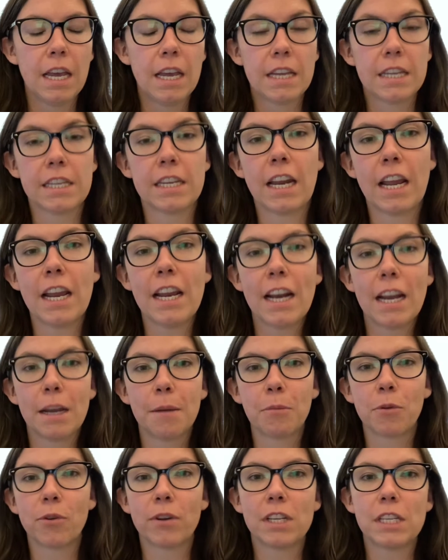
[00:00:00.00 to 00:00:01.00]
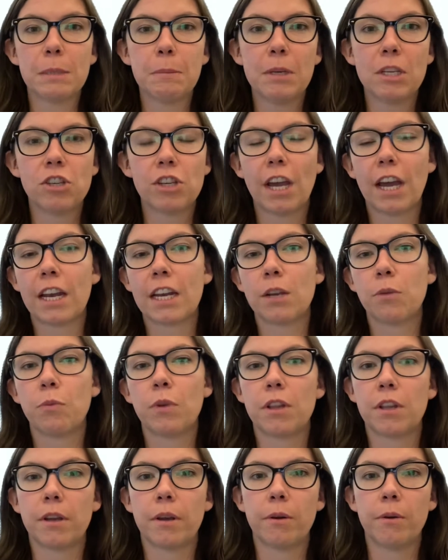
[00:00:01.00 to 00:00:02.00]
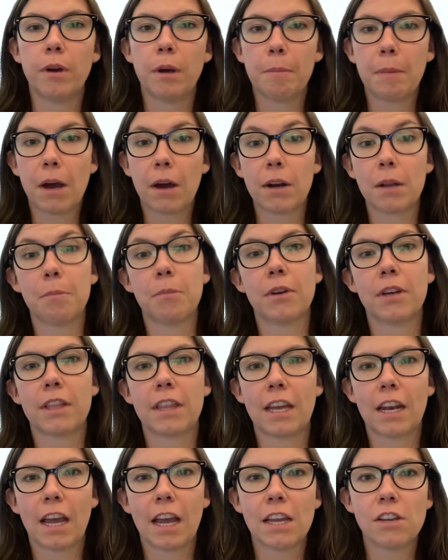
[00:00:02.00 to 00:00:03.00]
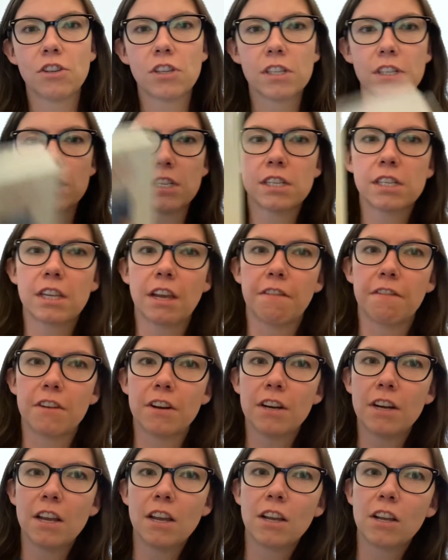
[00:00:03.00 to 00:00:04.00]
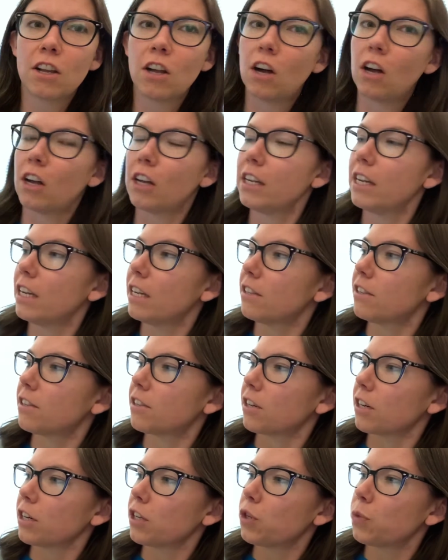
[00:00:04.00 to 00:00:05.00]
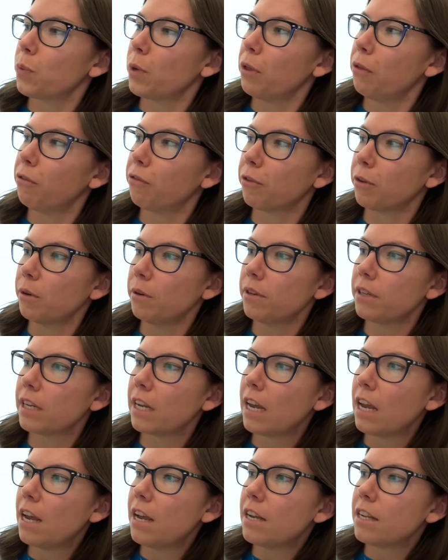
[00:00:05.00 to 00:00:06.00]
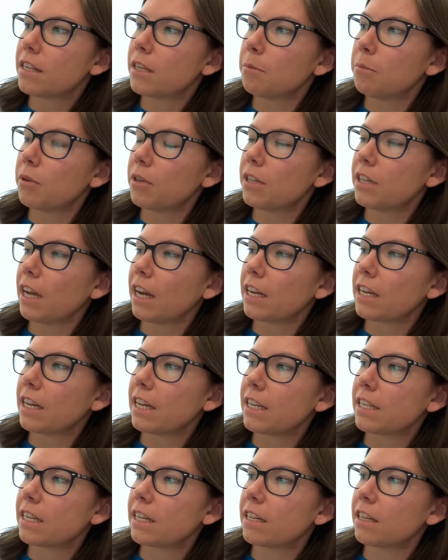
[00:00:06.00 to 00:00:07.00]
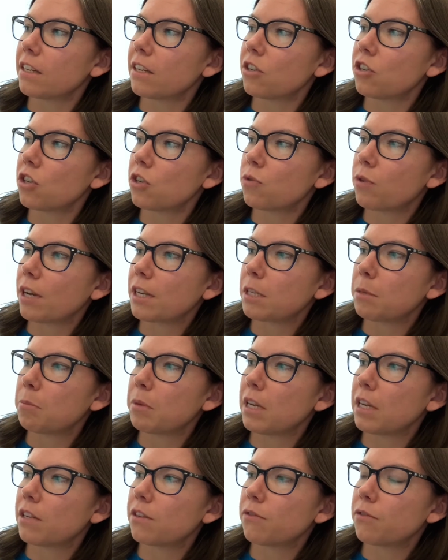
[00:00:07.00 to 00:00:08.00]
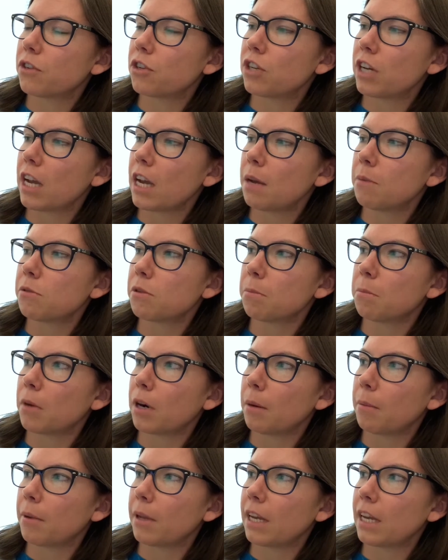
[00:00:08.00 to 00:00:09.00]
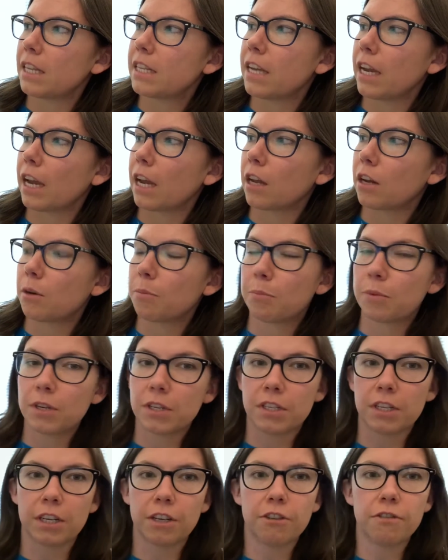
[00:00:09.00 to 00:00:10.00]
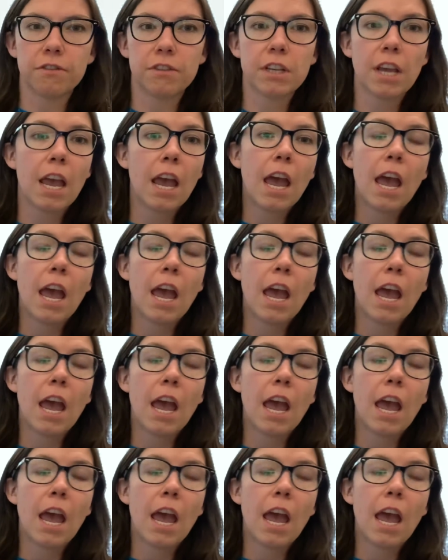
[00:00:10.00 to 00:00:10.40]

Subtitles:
Tonight, I am going to be chatting with you about a book that I just discovered called It Starts with Fruit, Simple Techniques and Delicious Recipes for Jams, Marmalades, and Preserves.